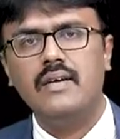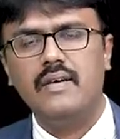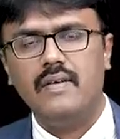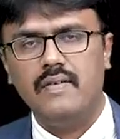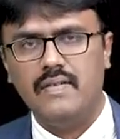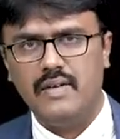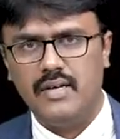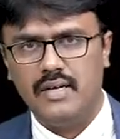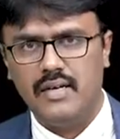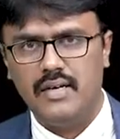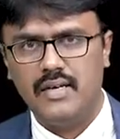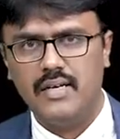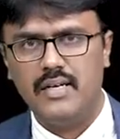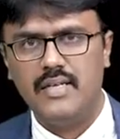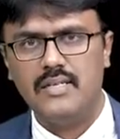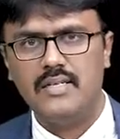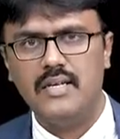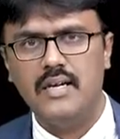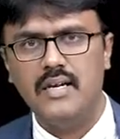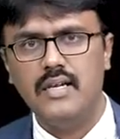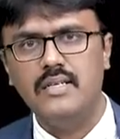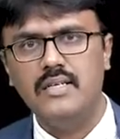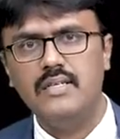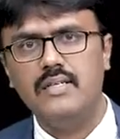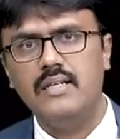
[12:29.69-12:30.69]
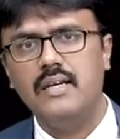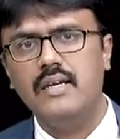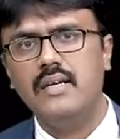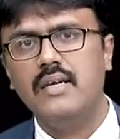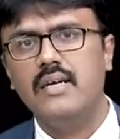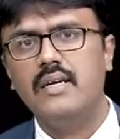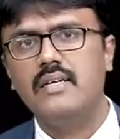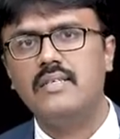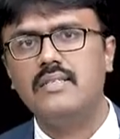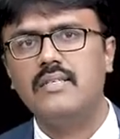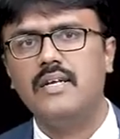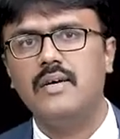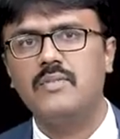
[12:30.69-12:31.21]
and the drug is released, then
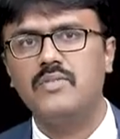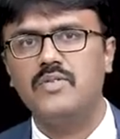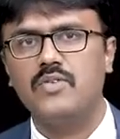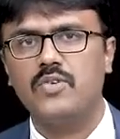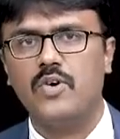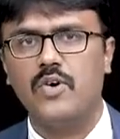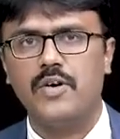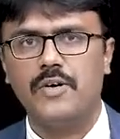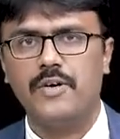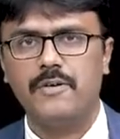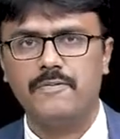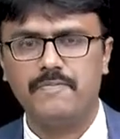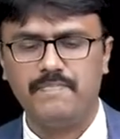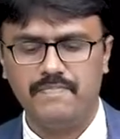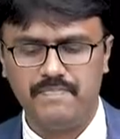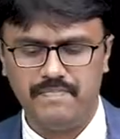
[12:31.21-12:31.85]
gets absorbed.